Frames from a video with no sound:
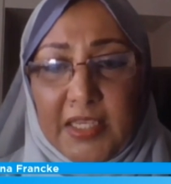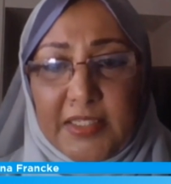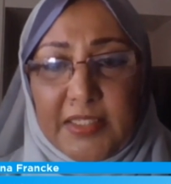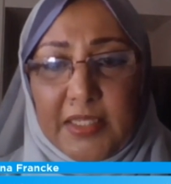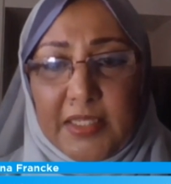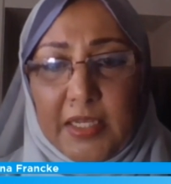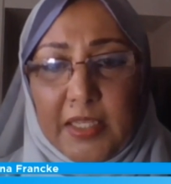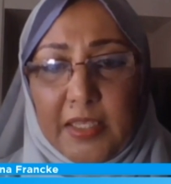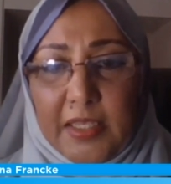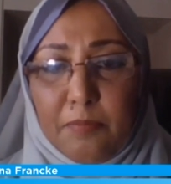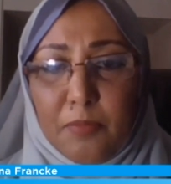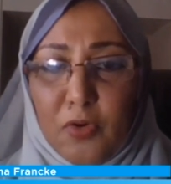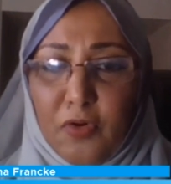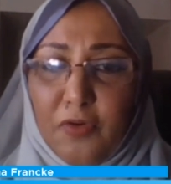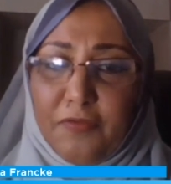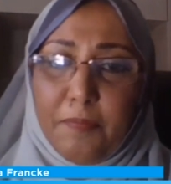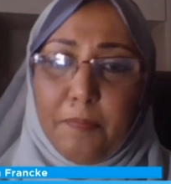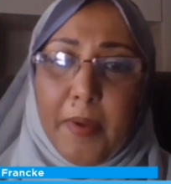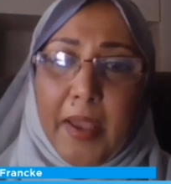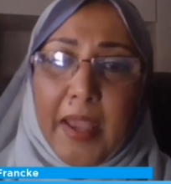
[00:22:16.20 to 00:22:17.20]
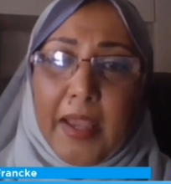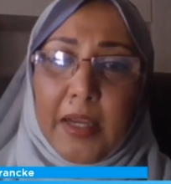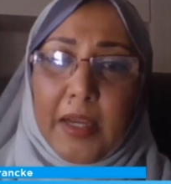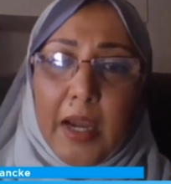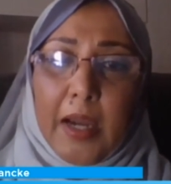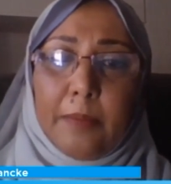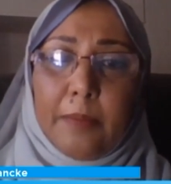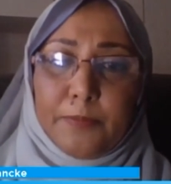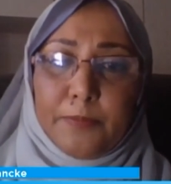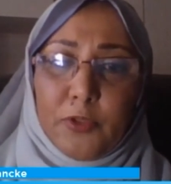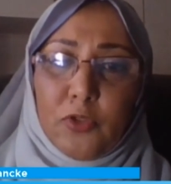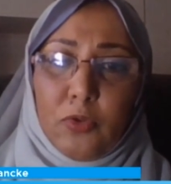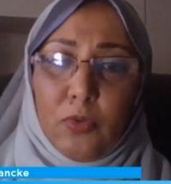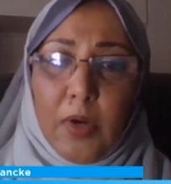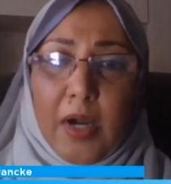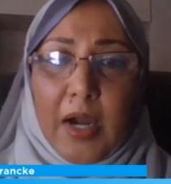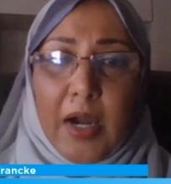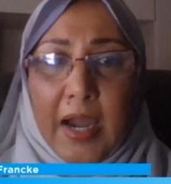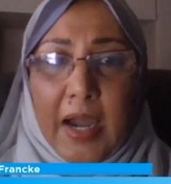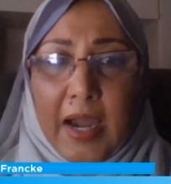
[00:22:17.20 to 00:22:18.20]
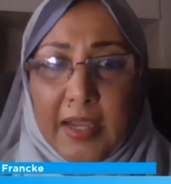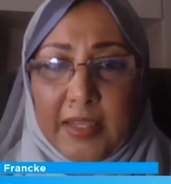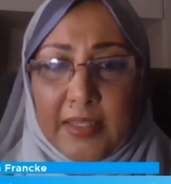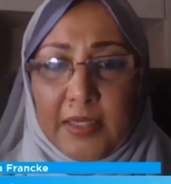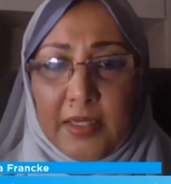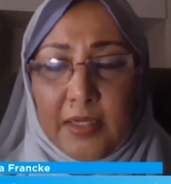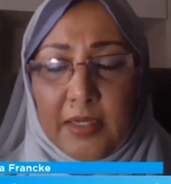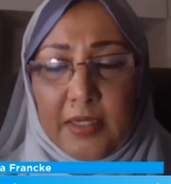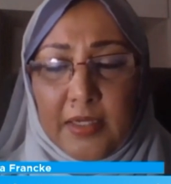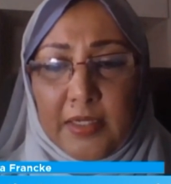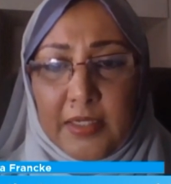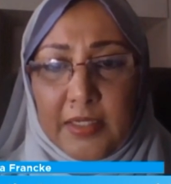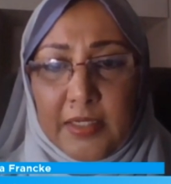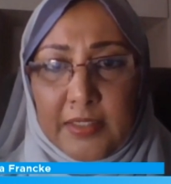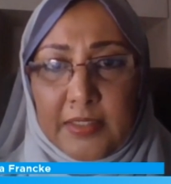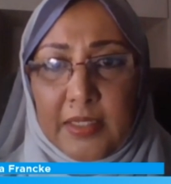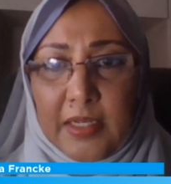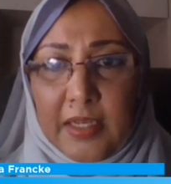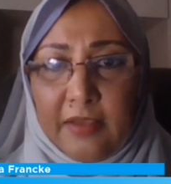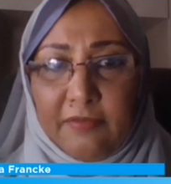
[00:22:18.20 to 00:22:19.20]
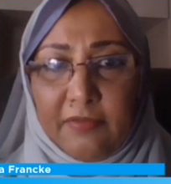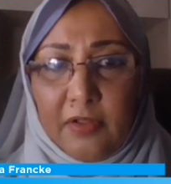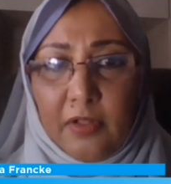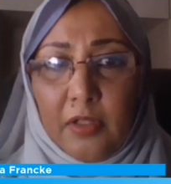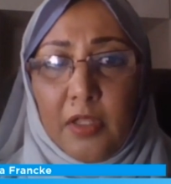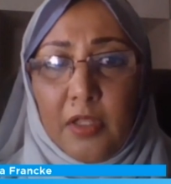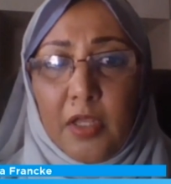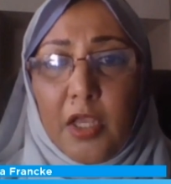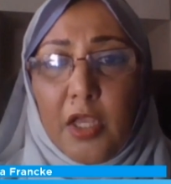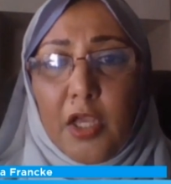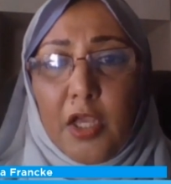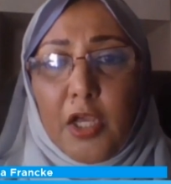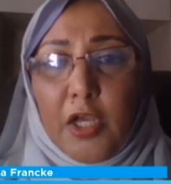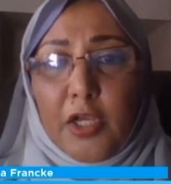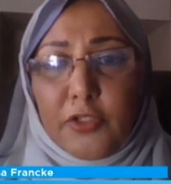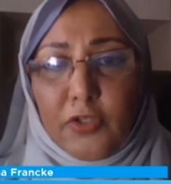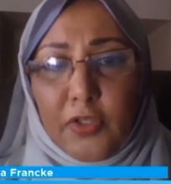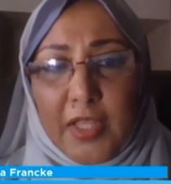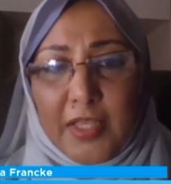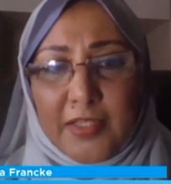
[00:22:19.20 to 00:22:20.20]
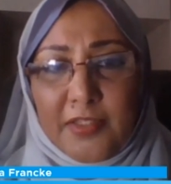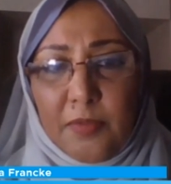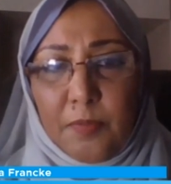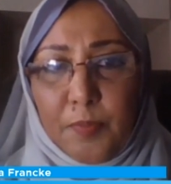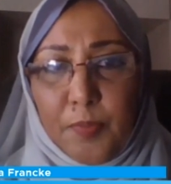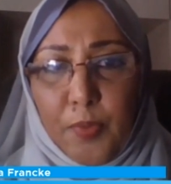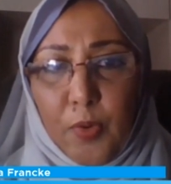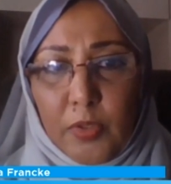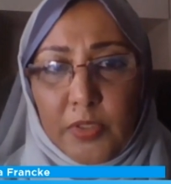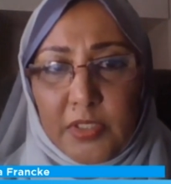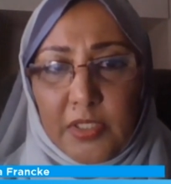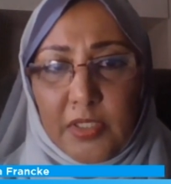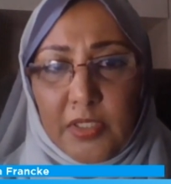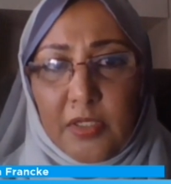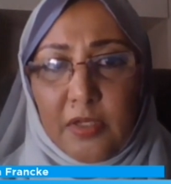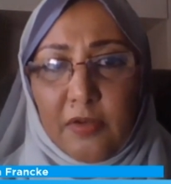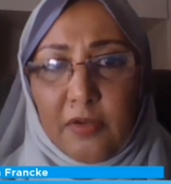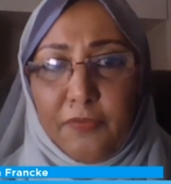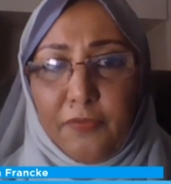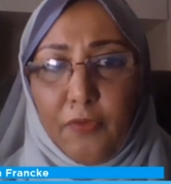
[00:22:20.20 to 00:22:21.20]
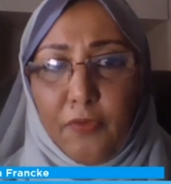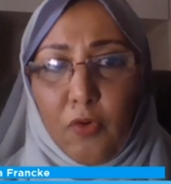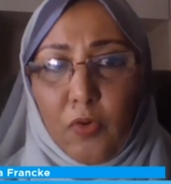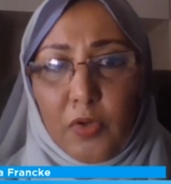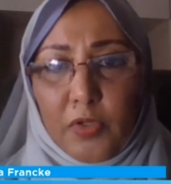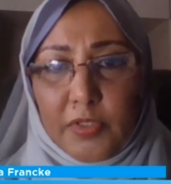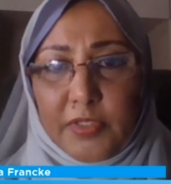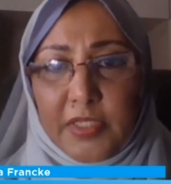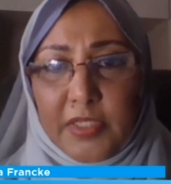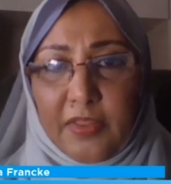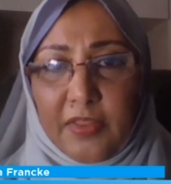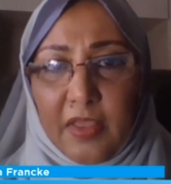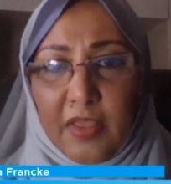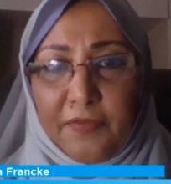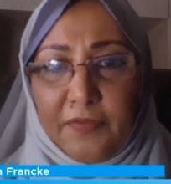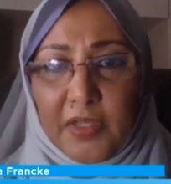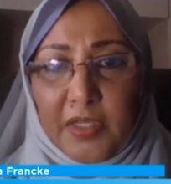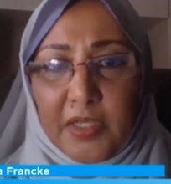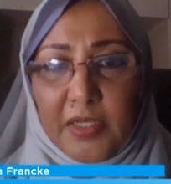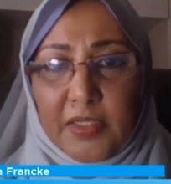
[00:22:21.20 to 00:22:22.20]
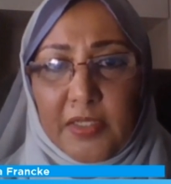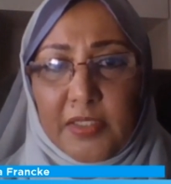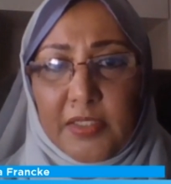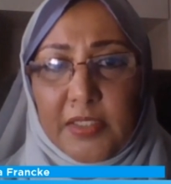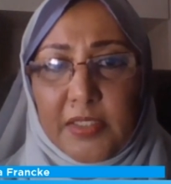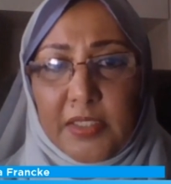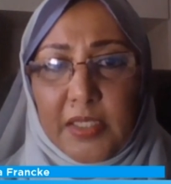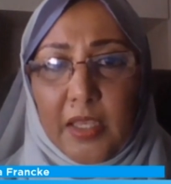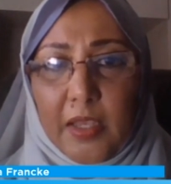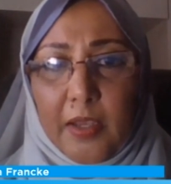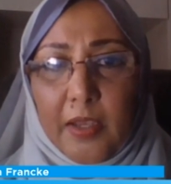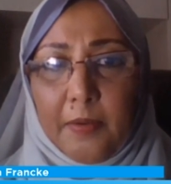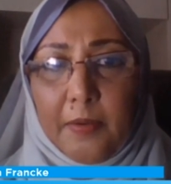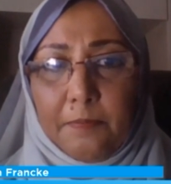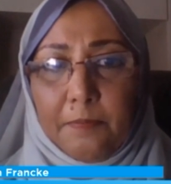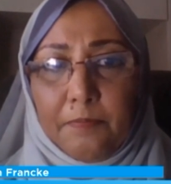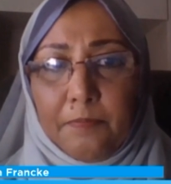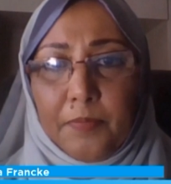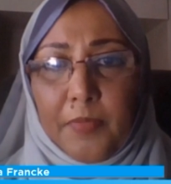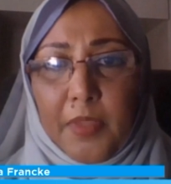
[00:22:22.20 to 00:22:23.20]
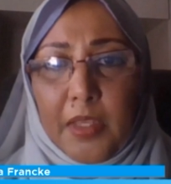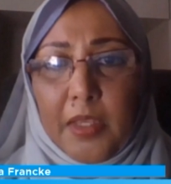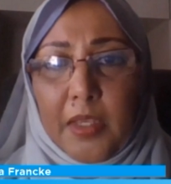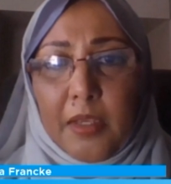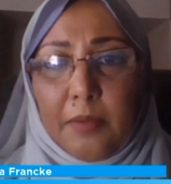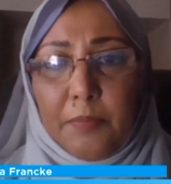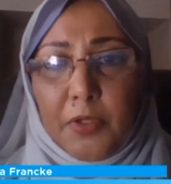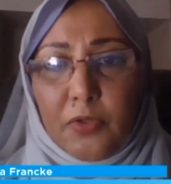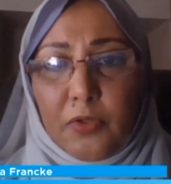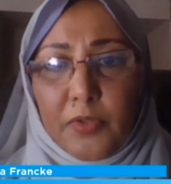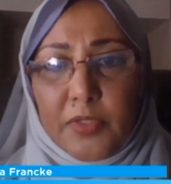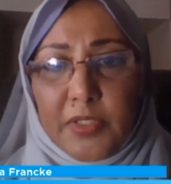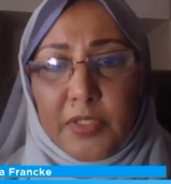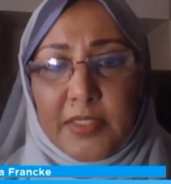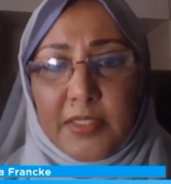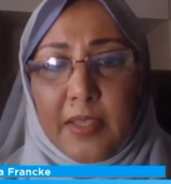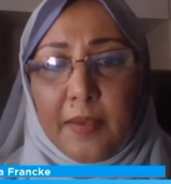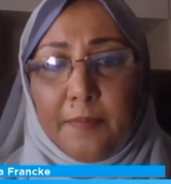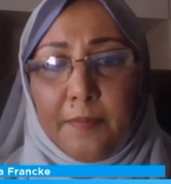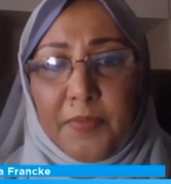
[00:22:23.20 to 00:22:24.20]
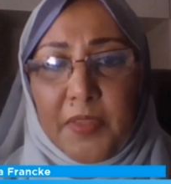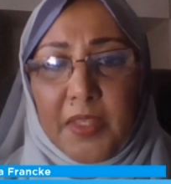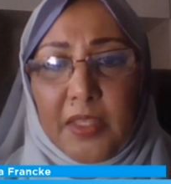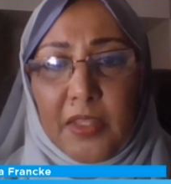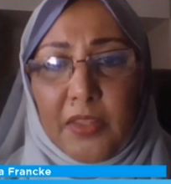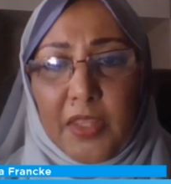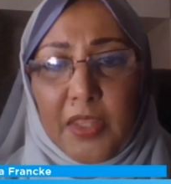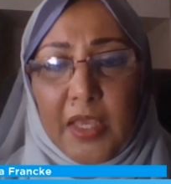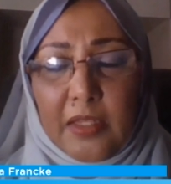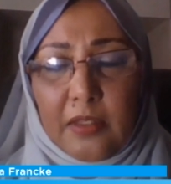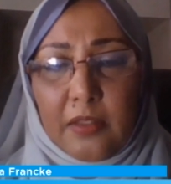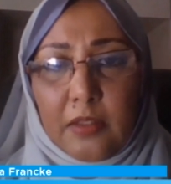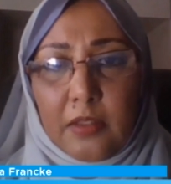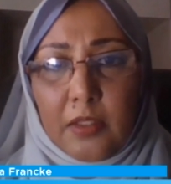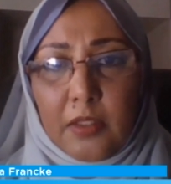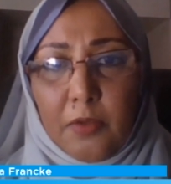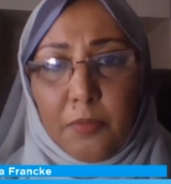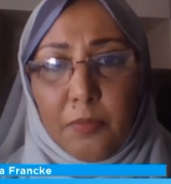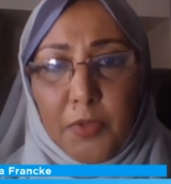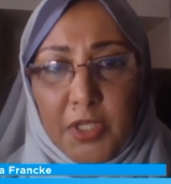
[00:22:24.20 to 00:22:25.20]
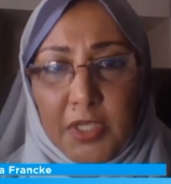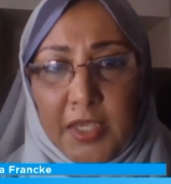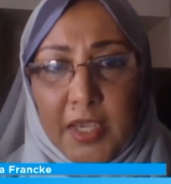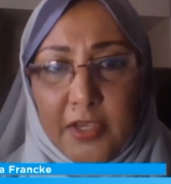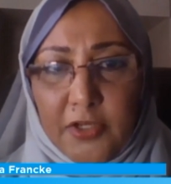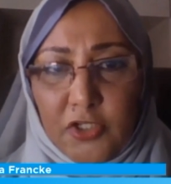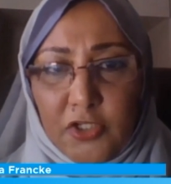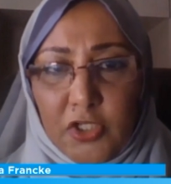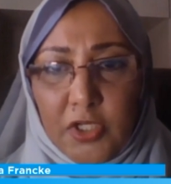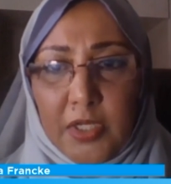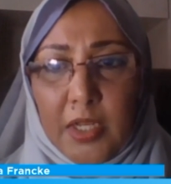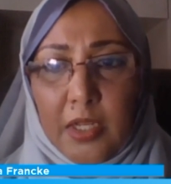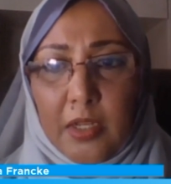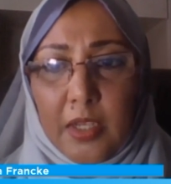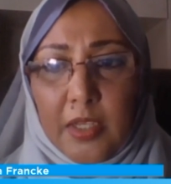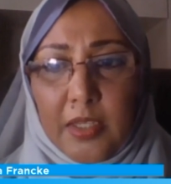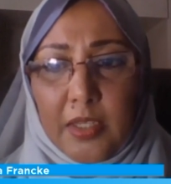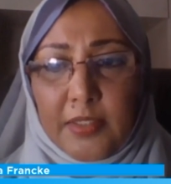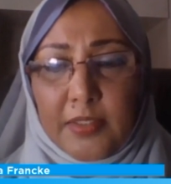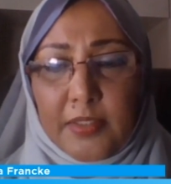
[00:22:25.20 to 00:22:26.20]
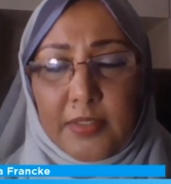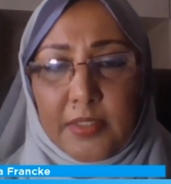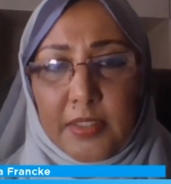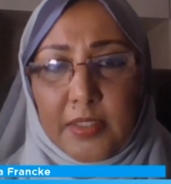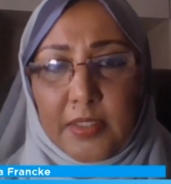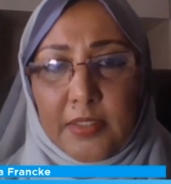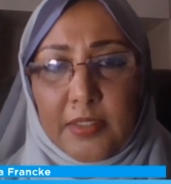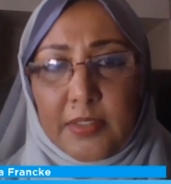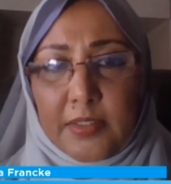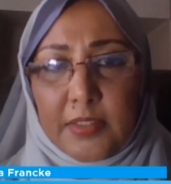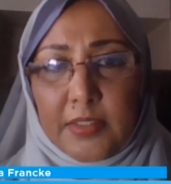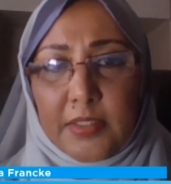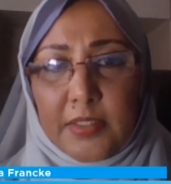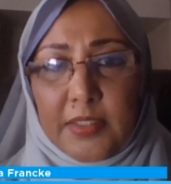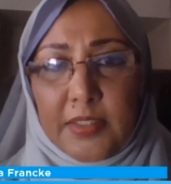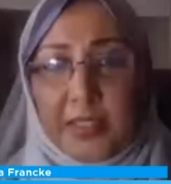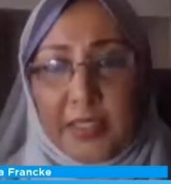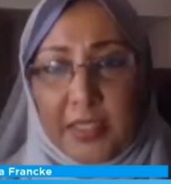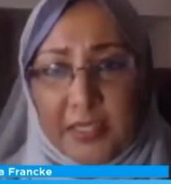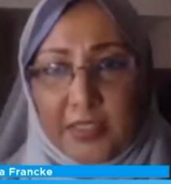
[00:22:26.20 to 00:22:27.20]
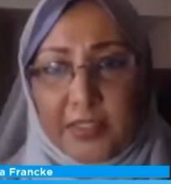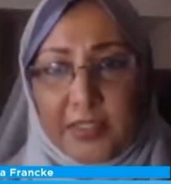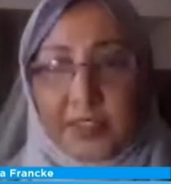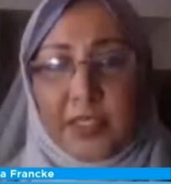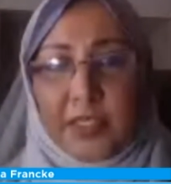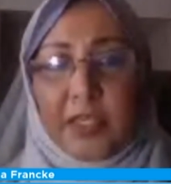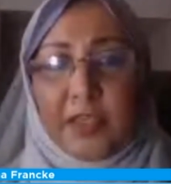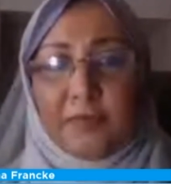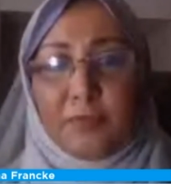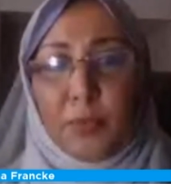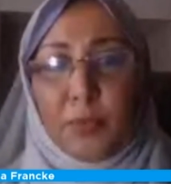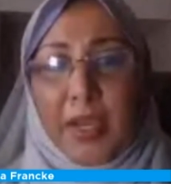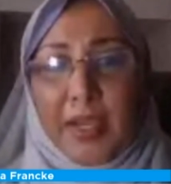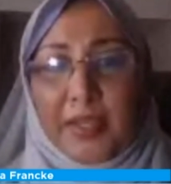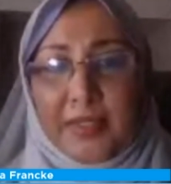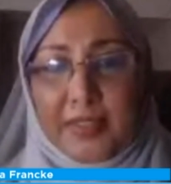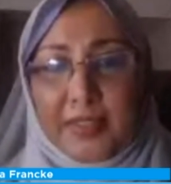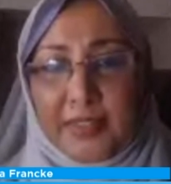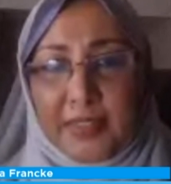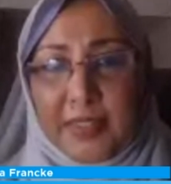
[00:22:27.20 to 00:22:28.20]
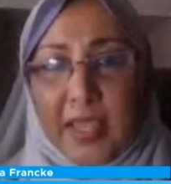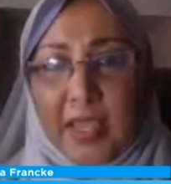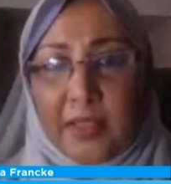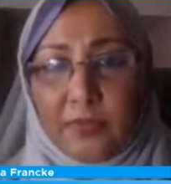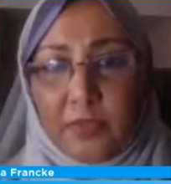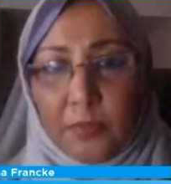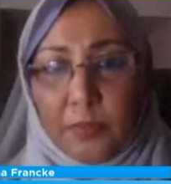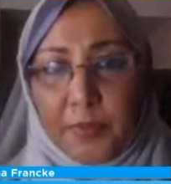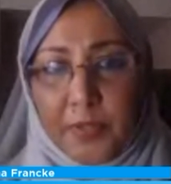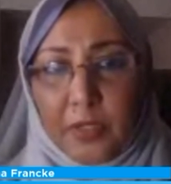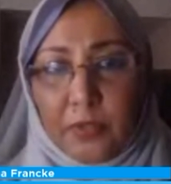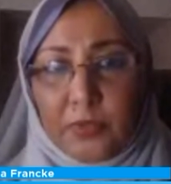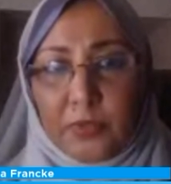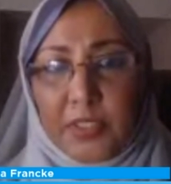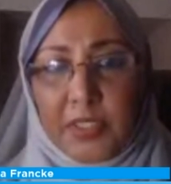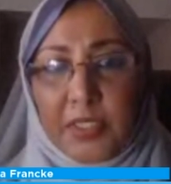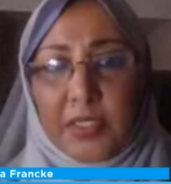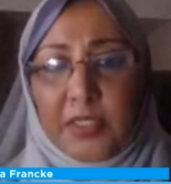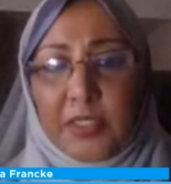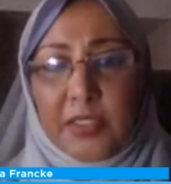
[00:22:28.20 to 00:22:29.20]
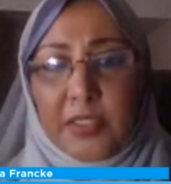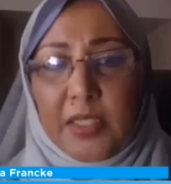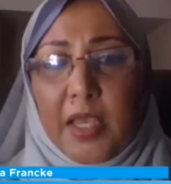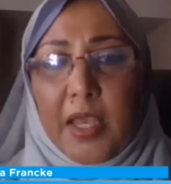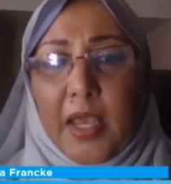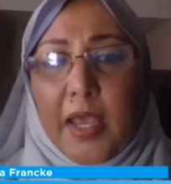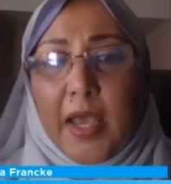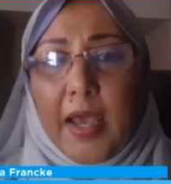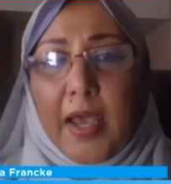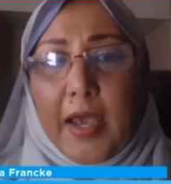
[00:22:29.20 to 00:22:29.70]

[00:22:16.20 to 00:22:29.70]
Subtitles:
easily move back up to a higher alert level. So that's important for South Africans, because it's something that the communication is easier if we understand the process.